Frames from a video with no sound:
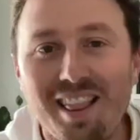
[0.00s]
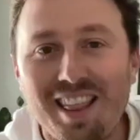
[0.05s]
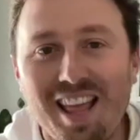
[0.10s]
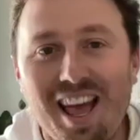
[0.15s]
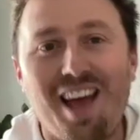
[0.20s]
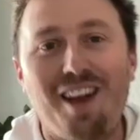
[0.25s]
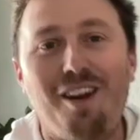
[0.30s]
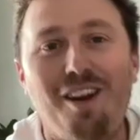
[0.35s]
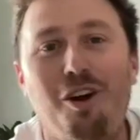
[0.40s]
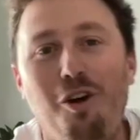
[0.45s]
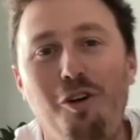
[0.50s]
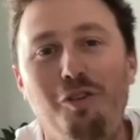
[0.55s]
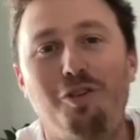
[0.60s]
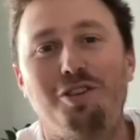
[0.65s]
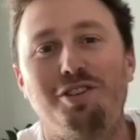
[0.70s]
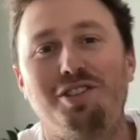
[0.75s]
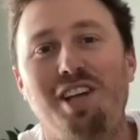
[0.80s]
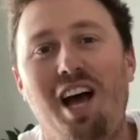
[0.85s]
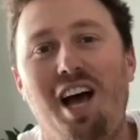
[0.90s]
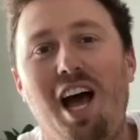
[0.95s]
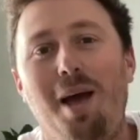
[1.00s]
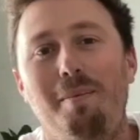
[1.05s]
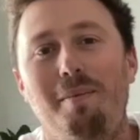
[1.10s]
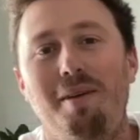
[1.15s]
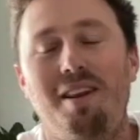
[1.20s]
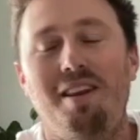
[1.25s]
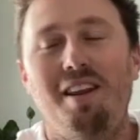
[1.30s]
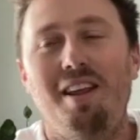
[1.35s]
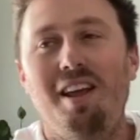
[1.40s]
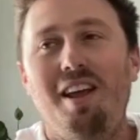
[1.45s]
that over time.
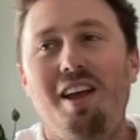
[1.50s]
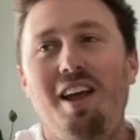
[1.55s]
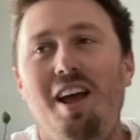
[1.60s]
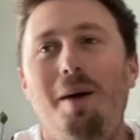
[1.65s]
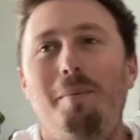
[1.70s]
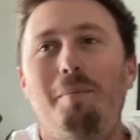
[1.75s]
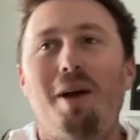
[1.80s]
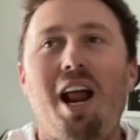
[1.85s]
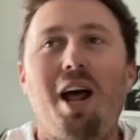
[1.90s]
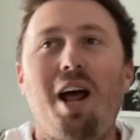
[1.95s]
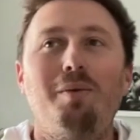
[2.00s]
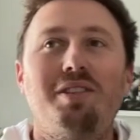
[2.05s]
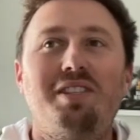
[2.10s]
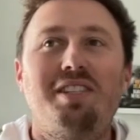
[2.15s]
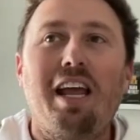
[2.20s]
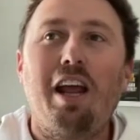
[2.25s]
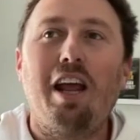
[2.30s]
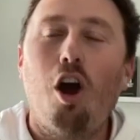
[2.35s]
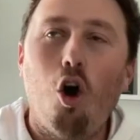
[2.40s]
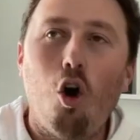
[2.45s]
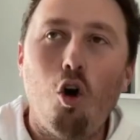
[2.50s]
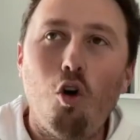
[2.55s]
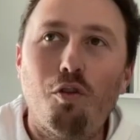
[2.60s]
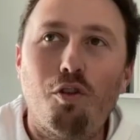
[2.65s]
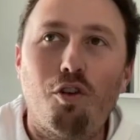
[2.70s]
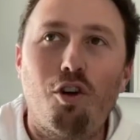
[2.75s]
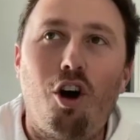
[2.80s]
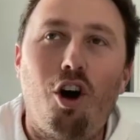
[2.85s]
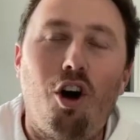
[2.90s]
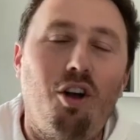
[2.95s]
And but I would say
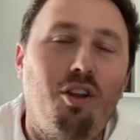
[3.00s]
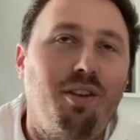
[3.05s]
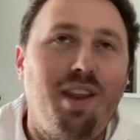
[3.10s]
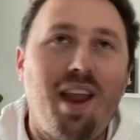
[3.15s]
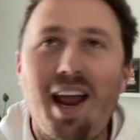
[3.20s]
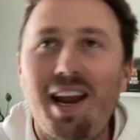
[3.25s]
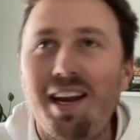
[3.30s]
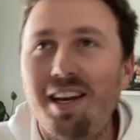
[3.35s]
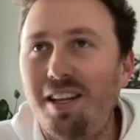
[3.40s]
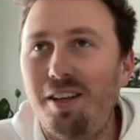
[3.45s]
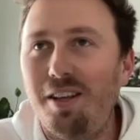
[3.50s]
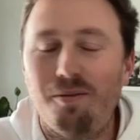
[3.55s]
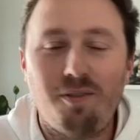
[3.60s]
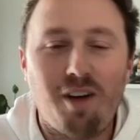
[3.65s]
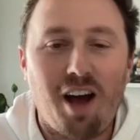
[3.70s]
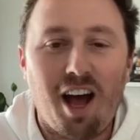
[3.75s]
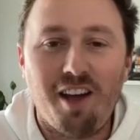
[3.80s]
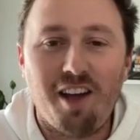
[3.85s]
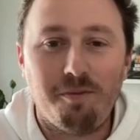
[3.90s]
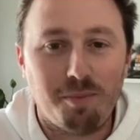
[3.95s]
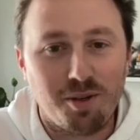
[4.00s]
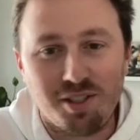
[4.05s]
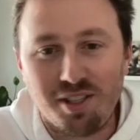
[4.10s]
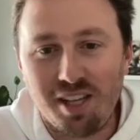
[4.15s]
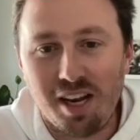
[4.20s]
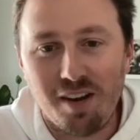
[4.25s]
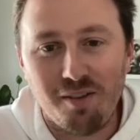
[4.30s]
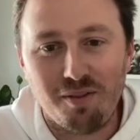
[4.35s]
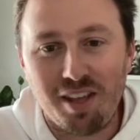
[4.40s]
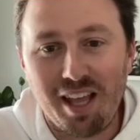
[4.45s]
overall
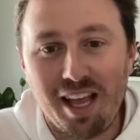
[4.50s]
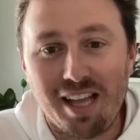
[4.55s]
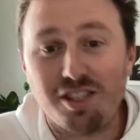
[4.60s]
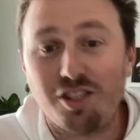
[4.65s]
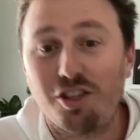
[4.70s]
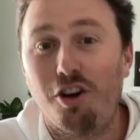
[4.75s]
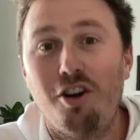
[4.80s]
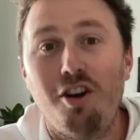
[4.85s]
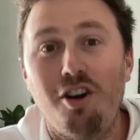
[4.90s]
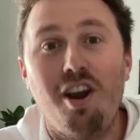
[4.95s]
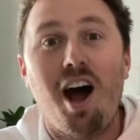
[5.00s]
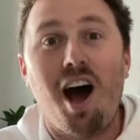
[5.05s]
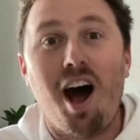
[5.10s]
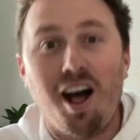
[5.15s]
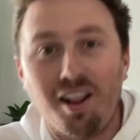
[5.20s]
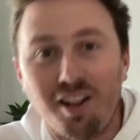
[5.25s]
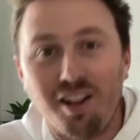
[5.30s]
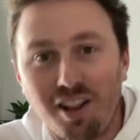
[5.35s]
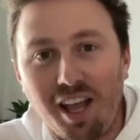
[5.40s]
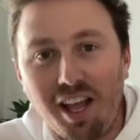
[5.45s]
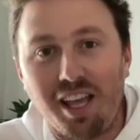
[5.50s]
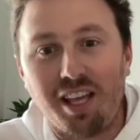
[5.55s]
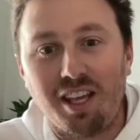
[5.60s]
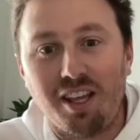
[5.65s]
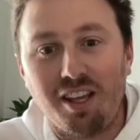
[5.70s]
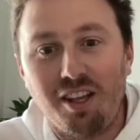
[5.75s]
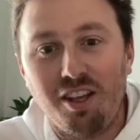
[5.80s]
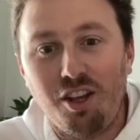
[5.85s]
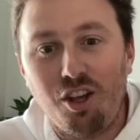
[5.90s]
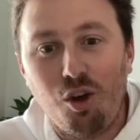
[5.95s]
95% of guests are not like
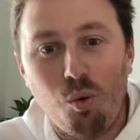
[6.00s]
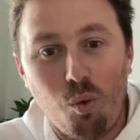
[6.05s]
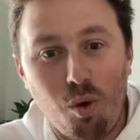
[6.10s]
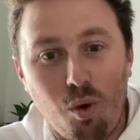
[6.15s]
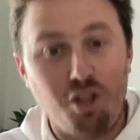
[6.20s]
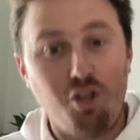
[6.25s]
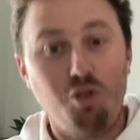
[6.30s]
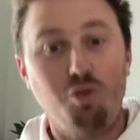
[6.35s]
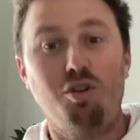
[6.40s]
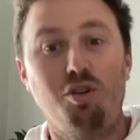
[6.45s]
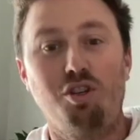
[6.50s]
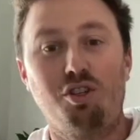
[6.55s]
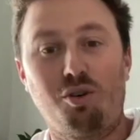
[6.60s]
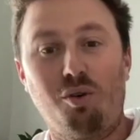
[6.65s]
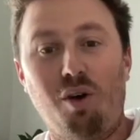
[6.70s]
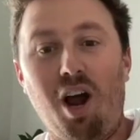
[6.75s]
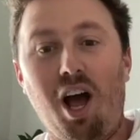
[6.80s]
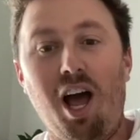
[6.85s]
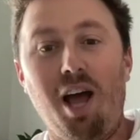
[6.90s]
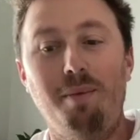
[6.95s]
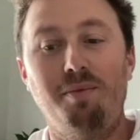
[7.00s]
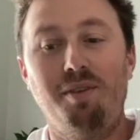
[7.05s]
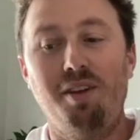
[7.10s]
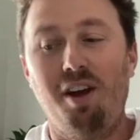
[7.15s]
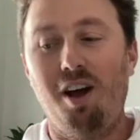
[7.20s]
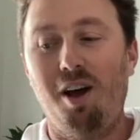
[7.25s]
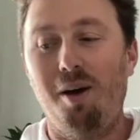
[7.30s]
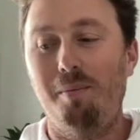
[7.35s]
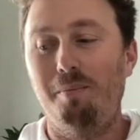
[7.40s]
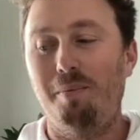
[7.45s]
what you described.
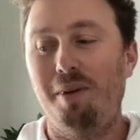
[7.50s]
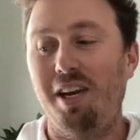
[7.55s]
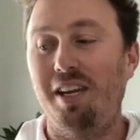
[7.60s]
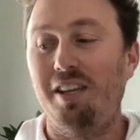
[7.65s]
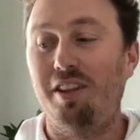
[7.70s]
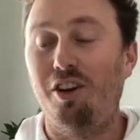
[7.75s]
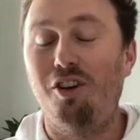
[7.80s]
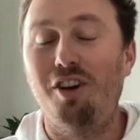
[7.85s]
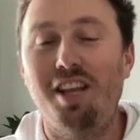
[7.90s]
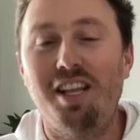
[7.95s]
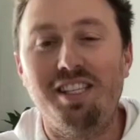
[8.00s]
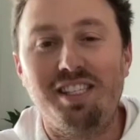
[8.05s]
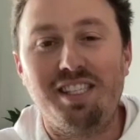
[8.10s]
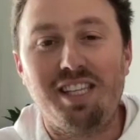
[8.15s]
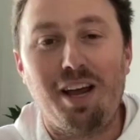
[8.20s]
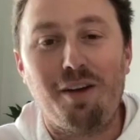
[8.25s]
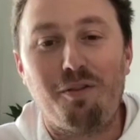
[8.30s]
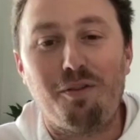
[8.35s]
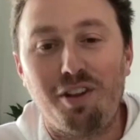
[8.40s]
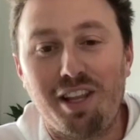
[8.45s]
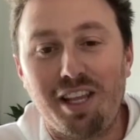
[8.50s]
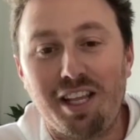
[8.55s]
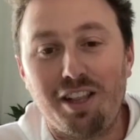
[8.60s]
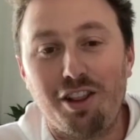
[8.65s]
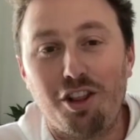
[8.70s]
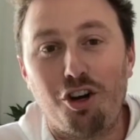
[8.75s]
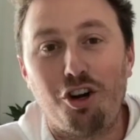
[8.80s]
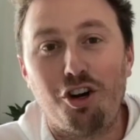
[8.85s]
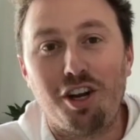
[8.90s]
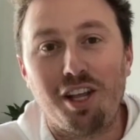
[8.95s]
But there is definitely
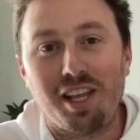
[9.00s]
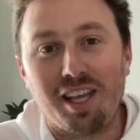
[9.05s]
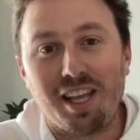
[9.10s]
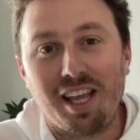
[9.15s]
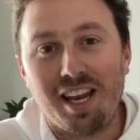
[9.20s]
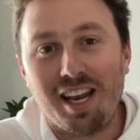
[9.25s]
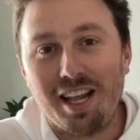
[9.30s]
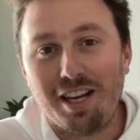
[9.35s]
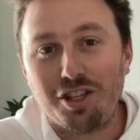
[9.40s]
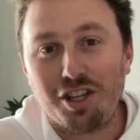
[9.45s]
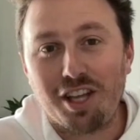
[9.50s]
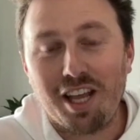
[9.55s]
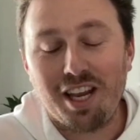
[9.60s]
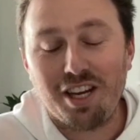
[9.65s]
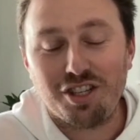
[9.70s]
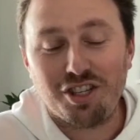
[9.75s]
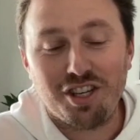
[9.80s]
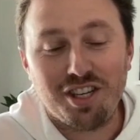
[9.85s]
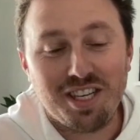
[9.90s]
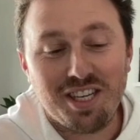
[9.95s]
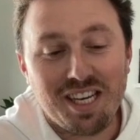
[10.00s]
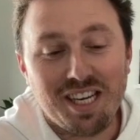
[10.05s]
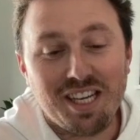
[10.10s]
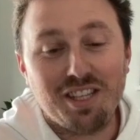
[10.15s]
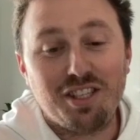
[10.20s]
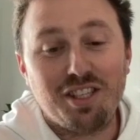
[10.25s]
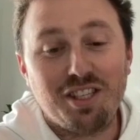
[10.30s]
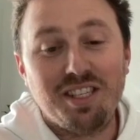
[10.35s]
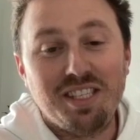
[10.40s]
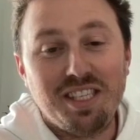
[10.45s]
learning and education
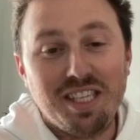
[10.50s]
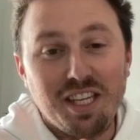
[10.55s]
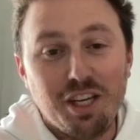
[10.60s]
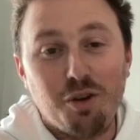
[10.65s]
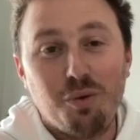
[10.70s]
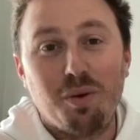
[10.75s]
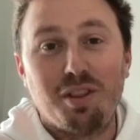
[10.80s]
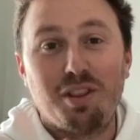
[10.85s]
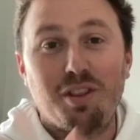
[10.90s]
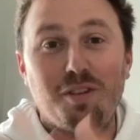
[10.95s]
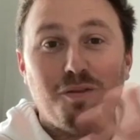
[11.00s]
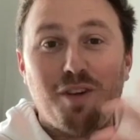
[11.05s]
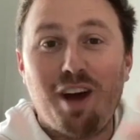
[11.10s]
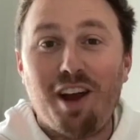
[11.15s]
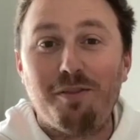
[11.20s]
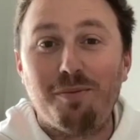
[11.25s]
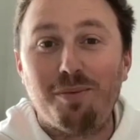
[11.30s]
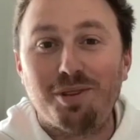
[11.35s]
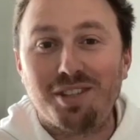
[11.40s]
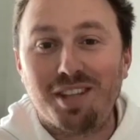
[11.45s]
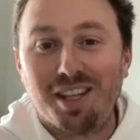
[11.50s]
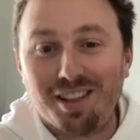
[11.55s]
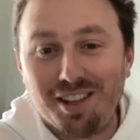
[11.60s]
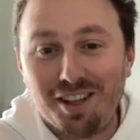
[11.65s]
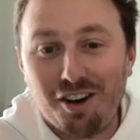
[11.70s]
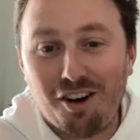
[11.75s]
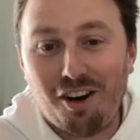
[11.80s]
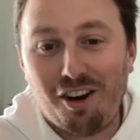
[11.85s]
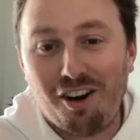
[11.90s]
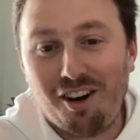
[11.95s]
needed to deal with the 5% that
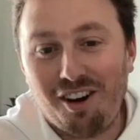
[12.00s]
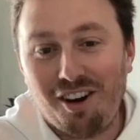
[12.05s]
are.